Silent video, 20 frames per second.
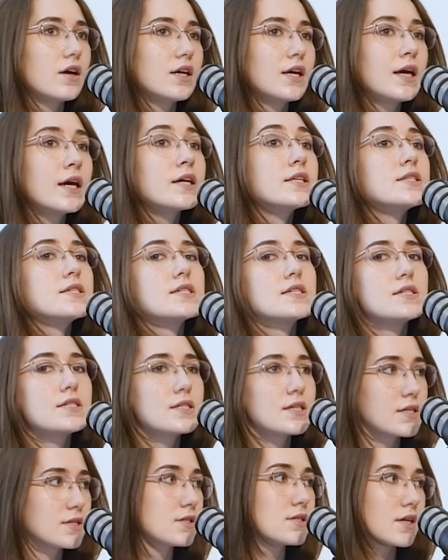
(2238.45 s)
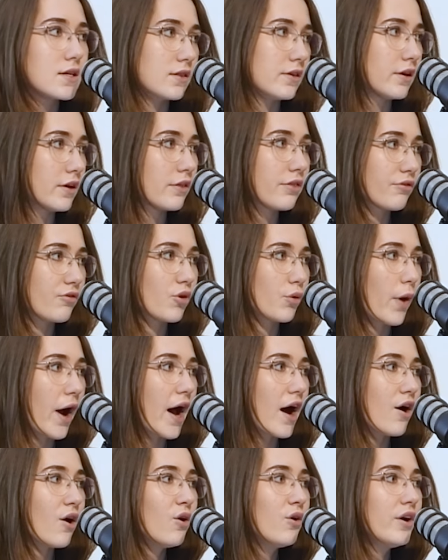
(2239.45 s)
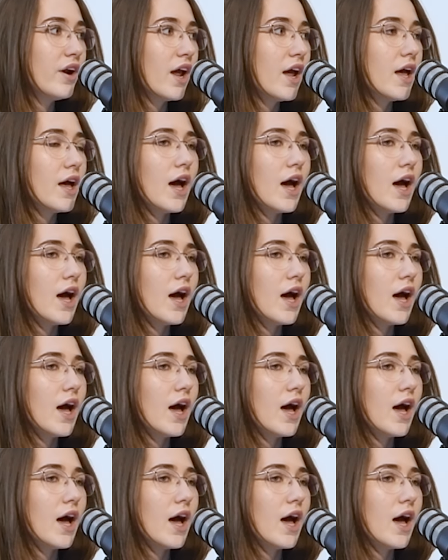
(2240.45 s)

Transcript: consistently throughout.